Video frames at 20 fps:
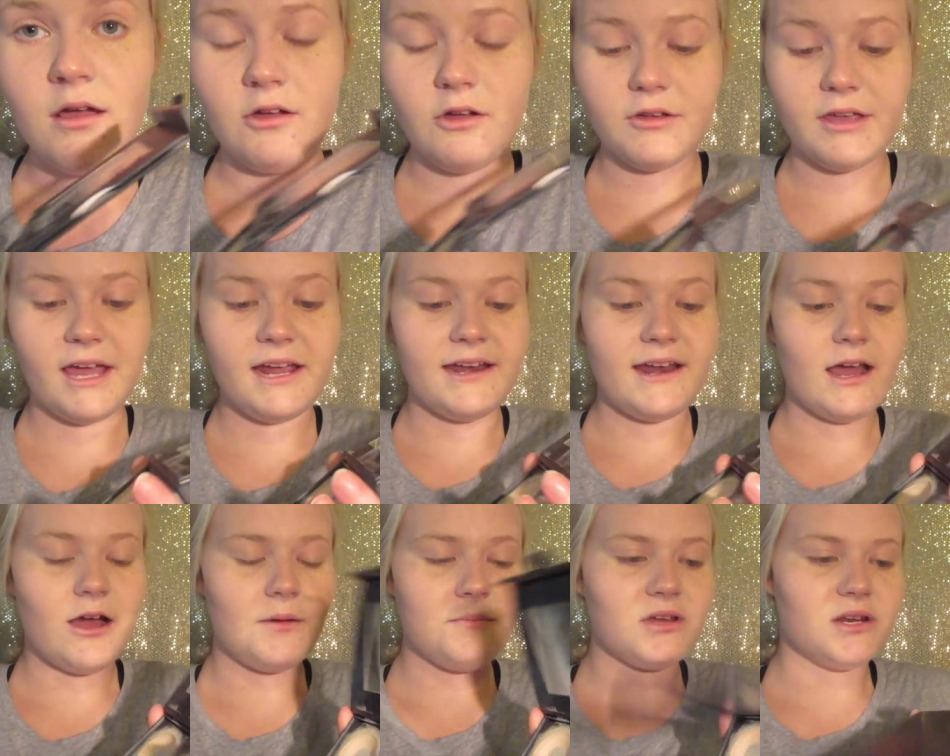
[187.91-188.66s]
Okay,
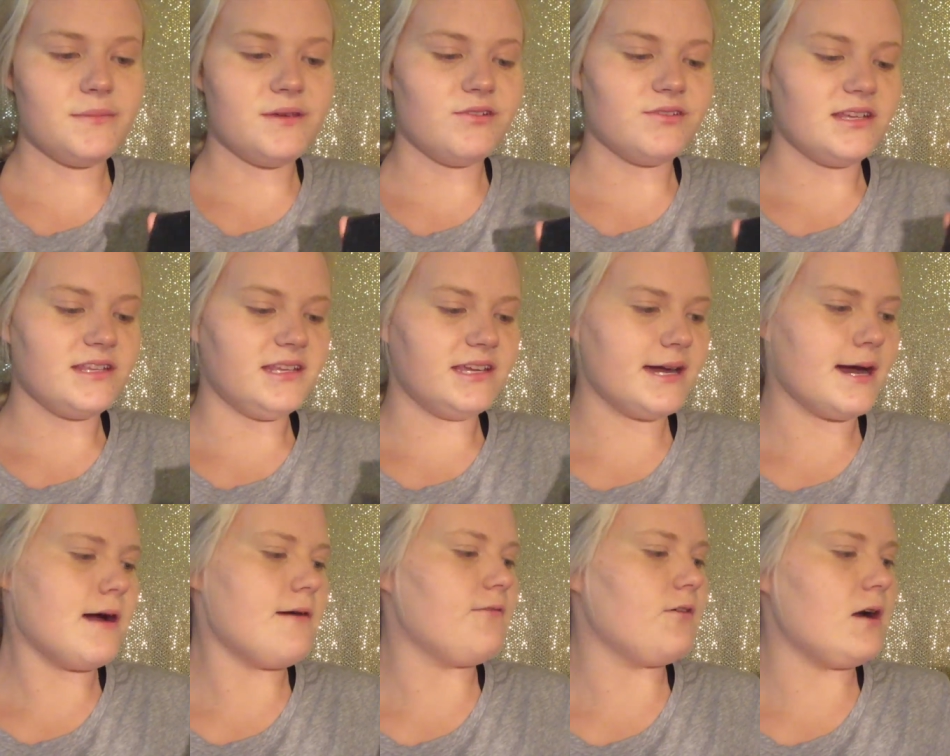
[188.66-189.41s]
now I'm gonna be using the
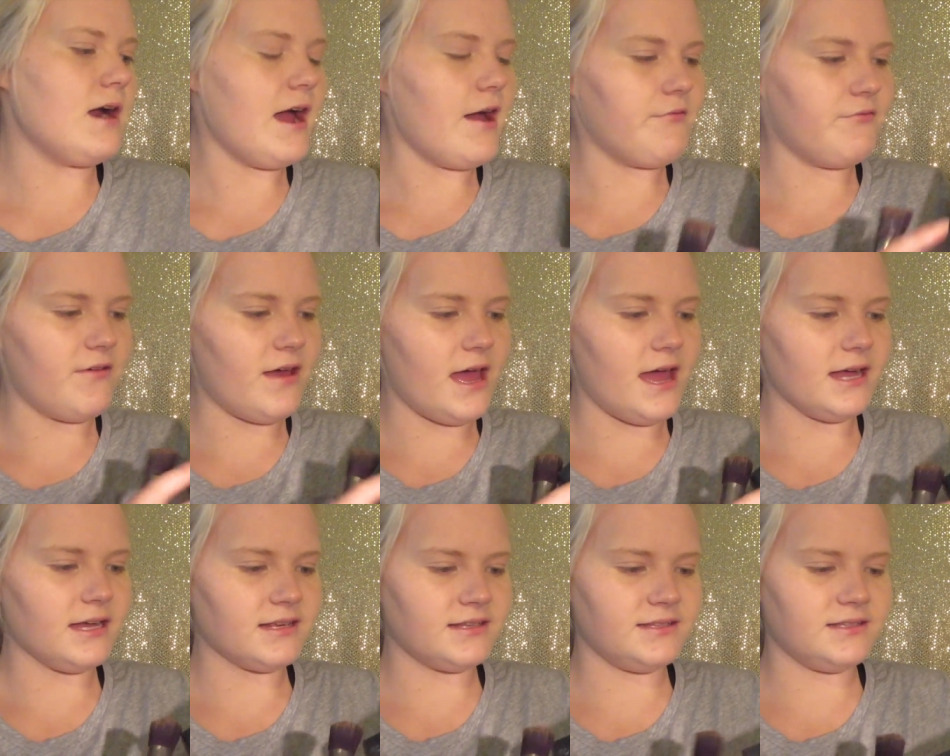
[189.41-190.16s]
Cover
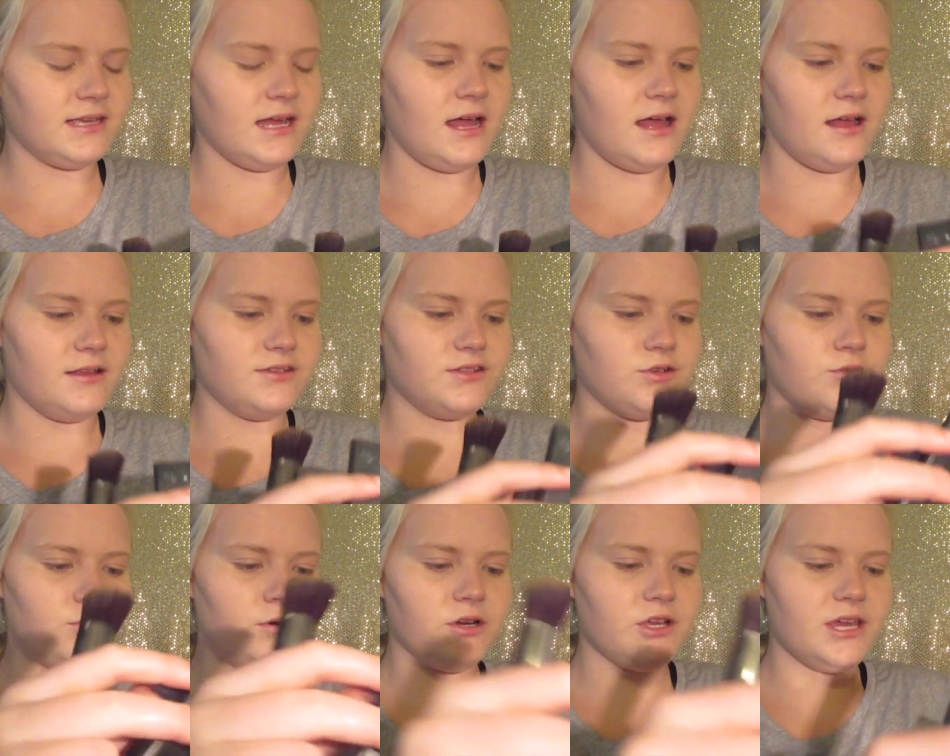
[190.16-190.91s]
FX
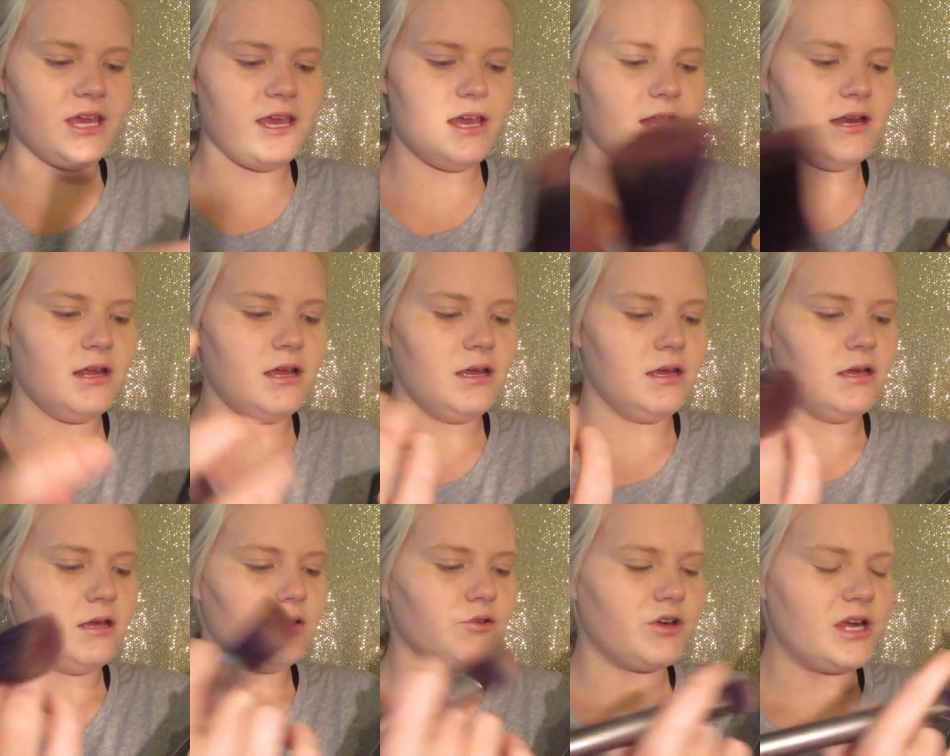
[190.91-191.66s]
Contour Kit,
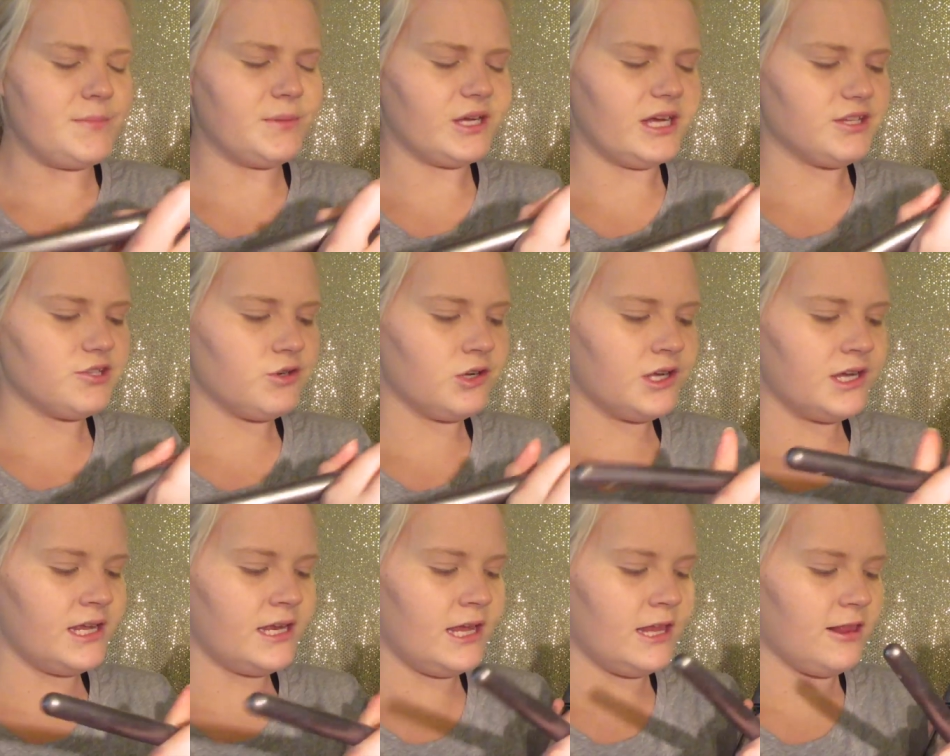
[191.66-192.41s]
Cream Contour
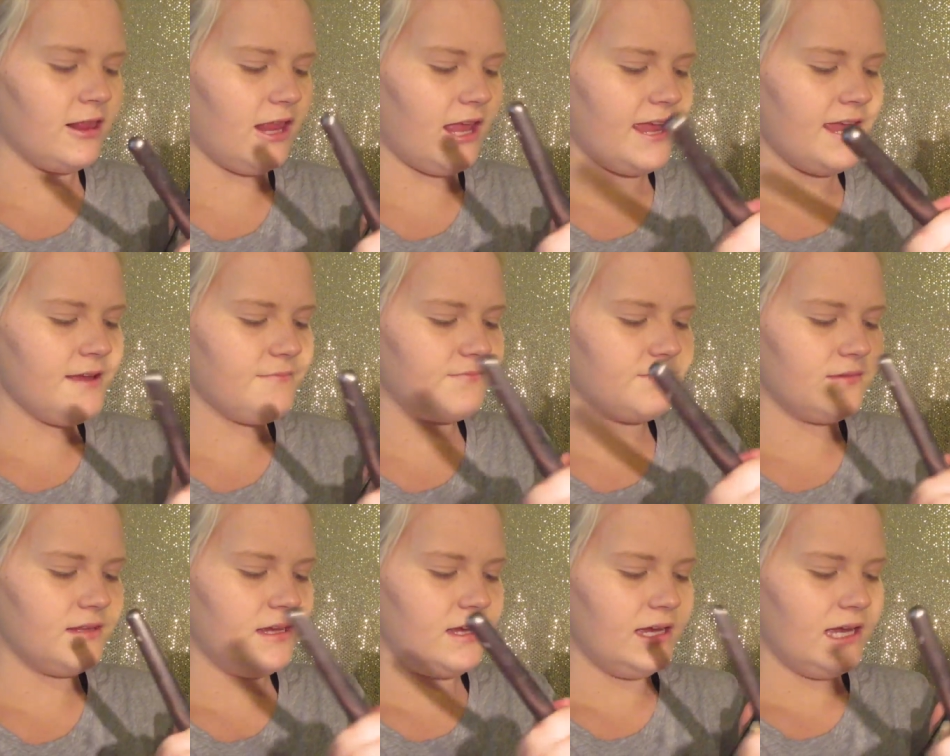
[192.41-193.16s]
Kit in Light,
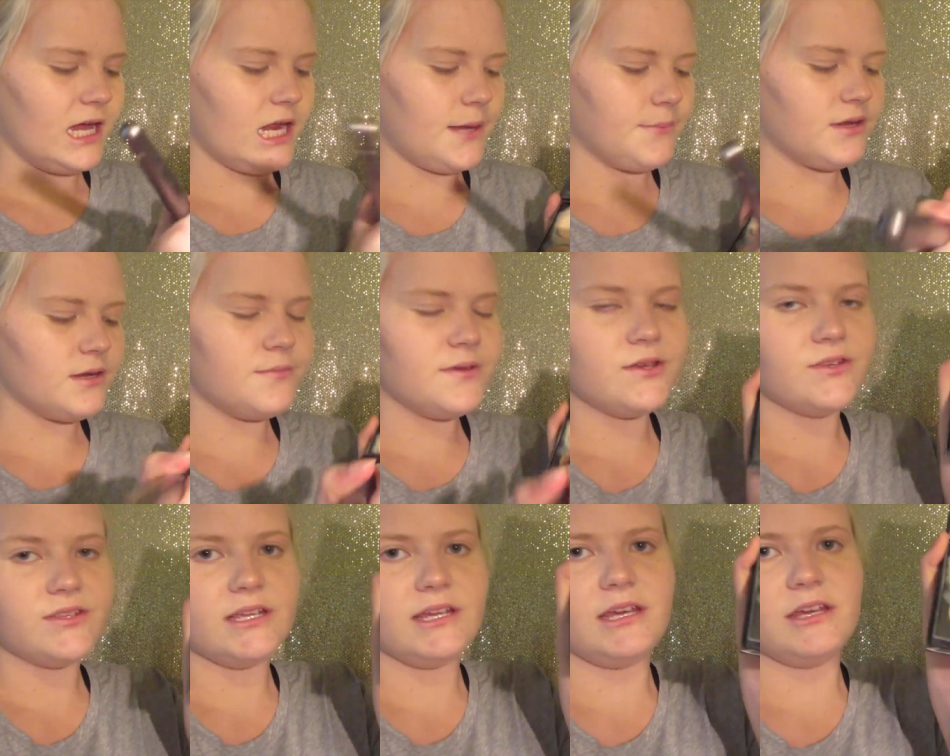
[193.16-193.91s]
and I'm gonna be
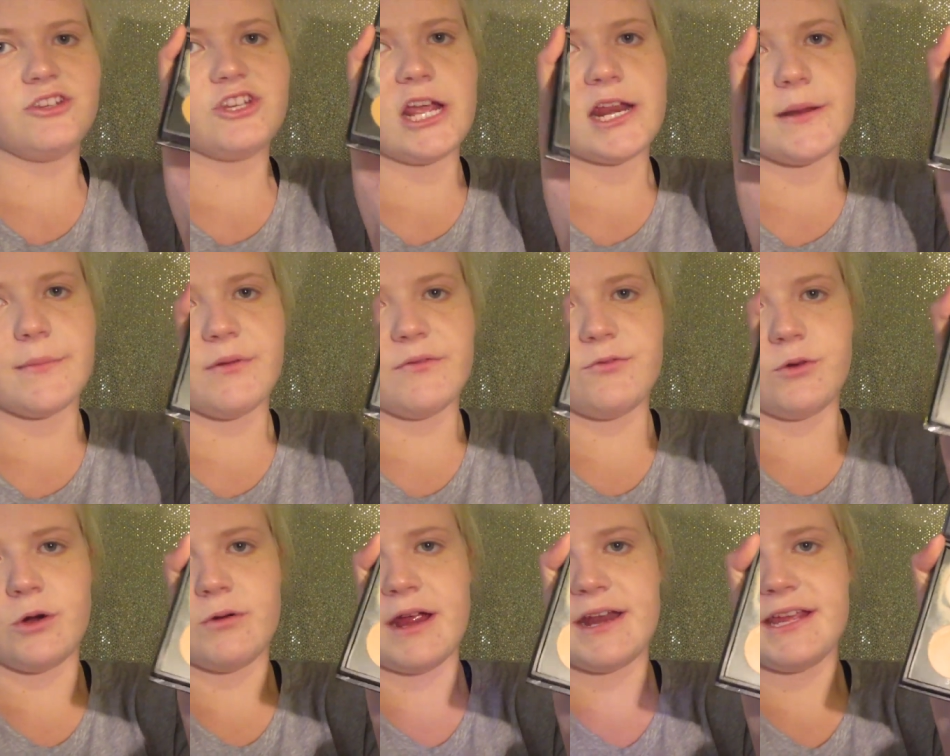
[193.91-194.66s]
using shade number
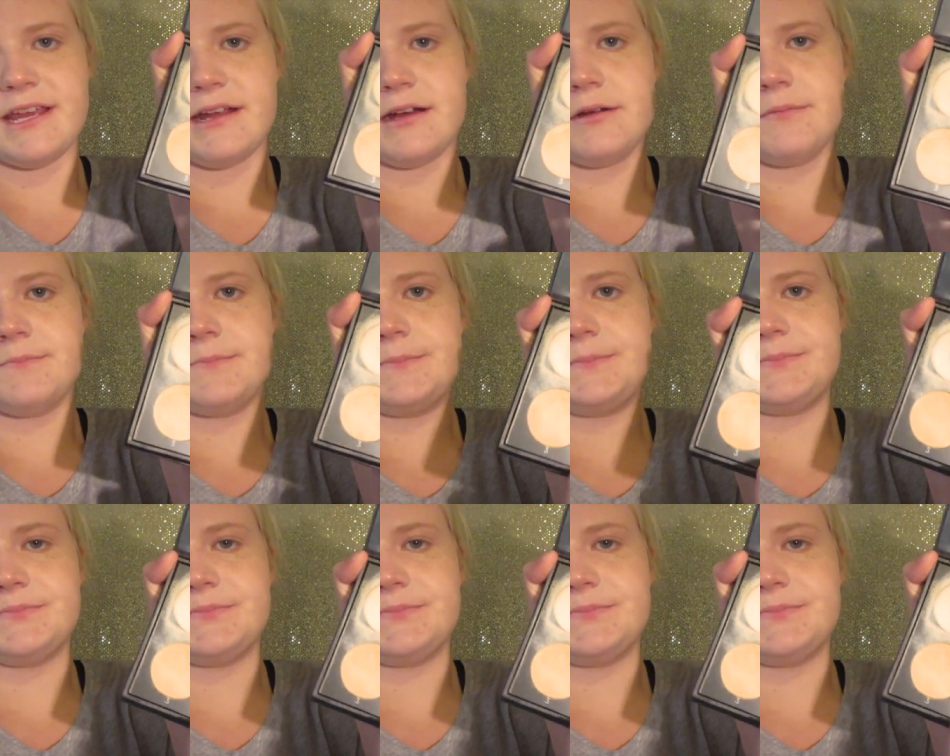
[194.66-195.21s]
four right here.